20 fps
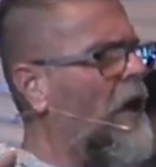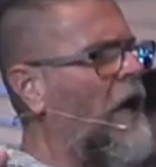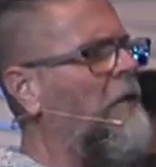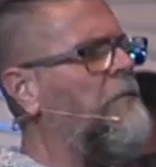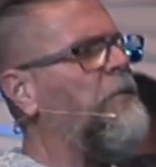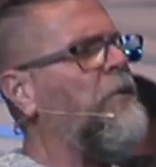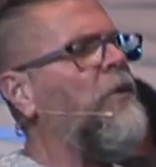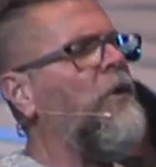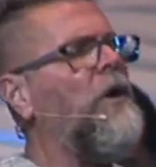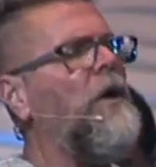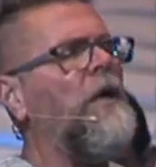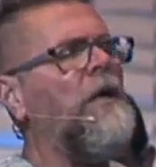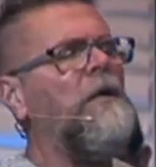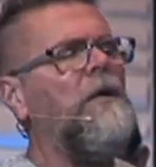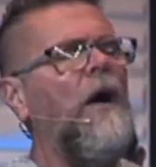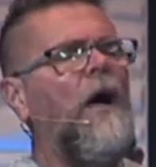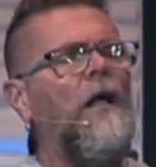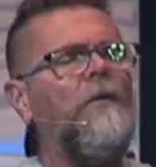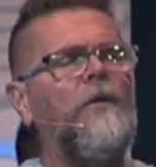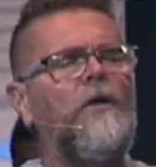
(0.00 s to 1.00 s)
I pray,
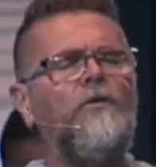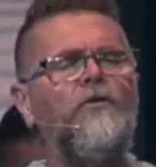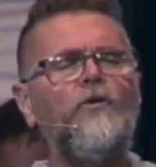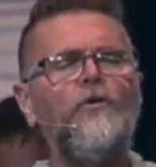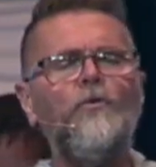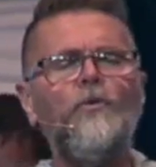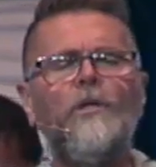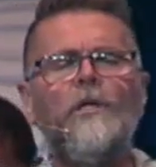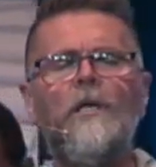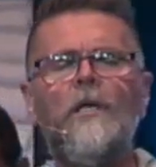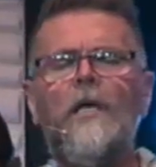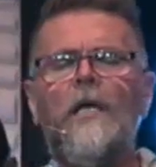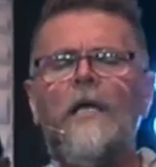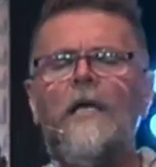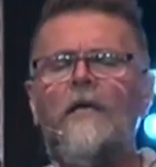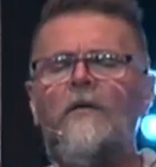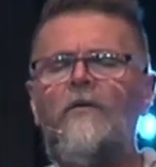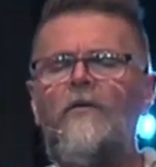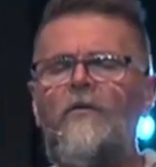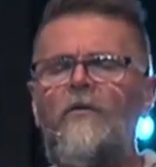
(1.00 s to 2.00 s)
God, that you
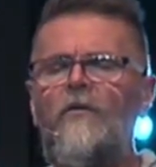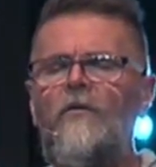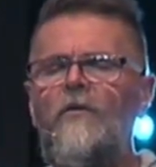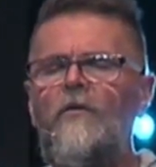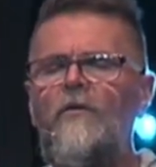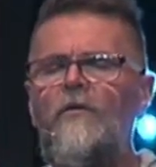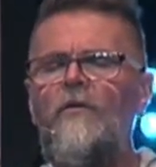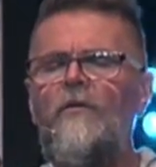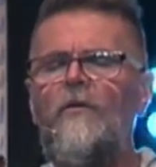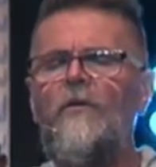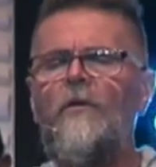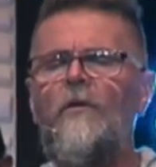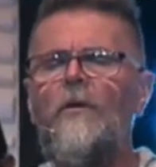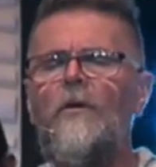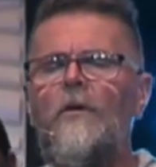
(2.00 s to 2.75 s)
release.